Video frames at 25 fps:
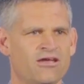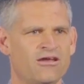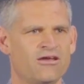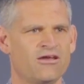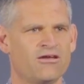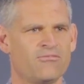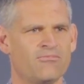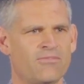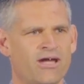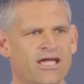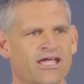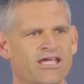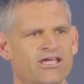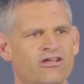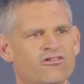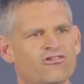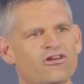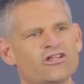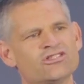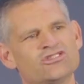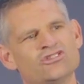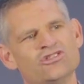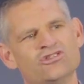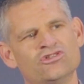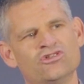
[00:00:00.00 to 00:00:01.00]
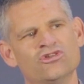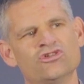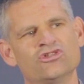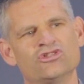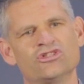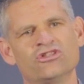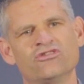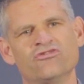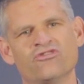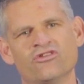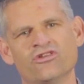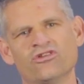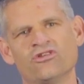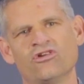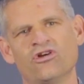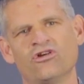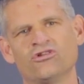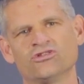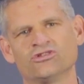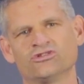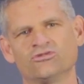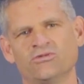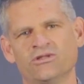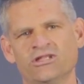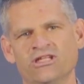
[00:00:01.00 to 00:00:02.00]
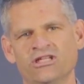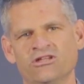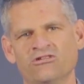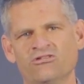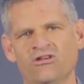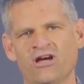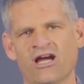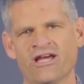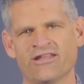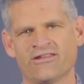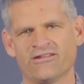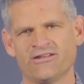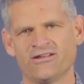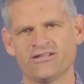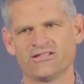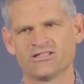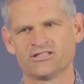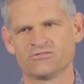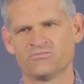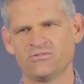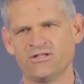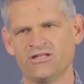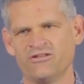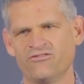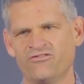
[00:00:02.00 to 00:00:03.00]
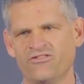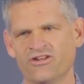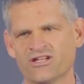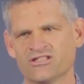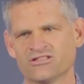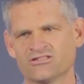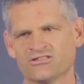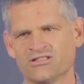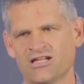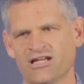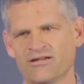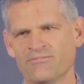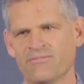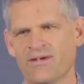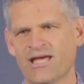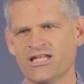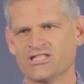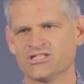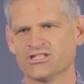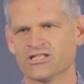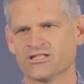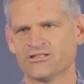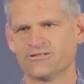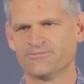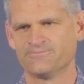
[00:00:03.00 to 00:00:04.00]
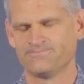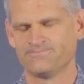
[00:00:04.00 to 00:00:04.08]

making restitution for the wrongs we did rather than it just being fixed like magic.